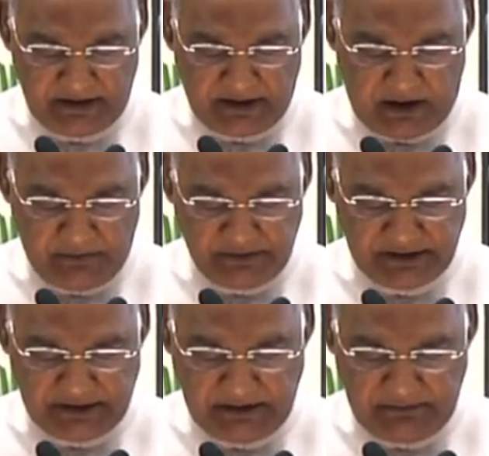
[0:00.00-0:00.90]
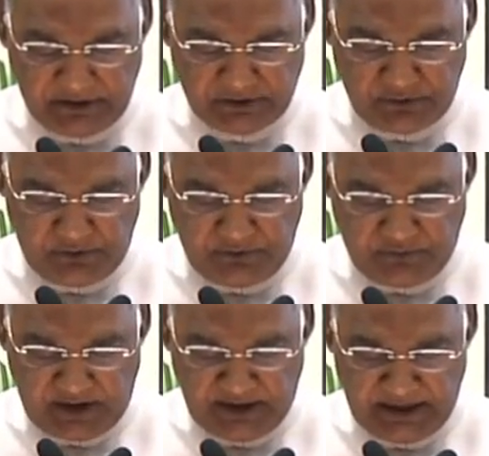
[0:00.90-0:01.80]
The objective is to
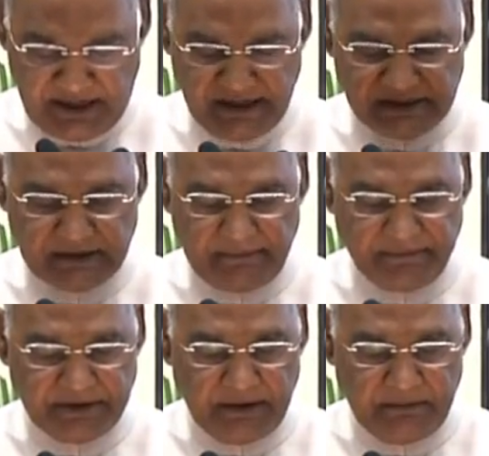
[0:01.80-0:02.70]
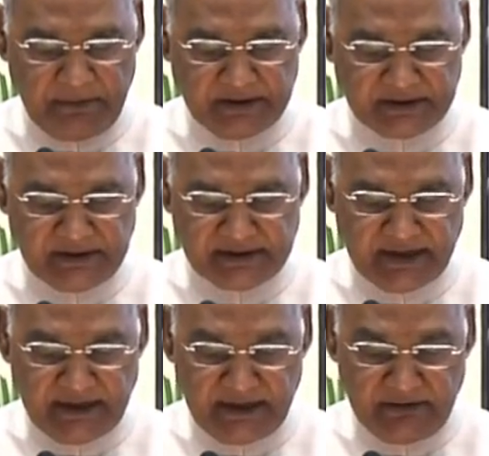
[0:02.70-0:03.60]
finalize business
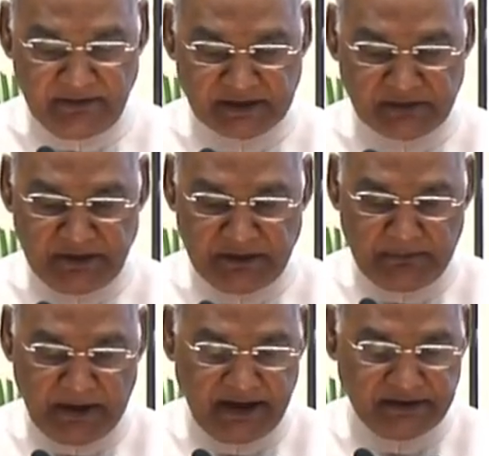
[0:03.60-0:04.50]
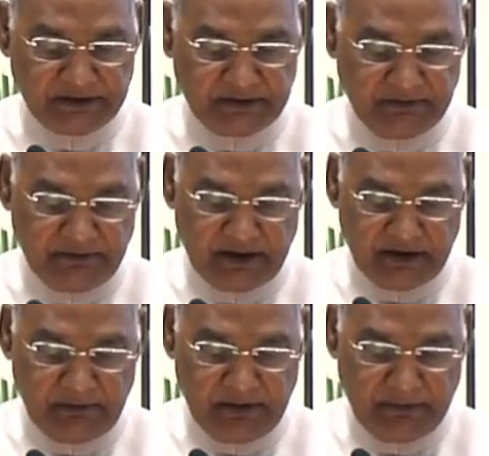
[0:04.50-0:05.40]
and investment plans for
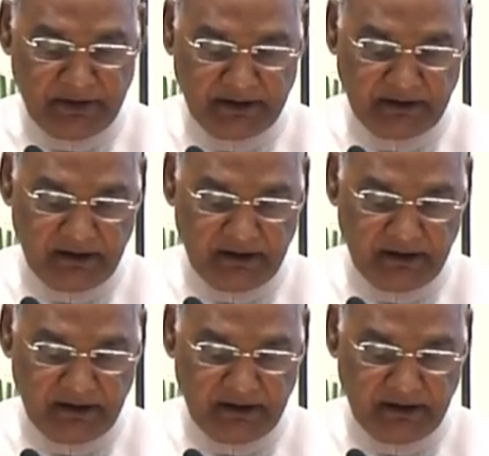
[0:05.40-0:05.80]
developing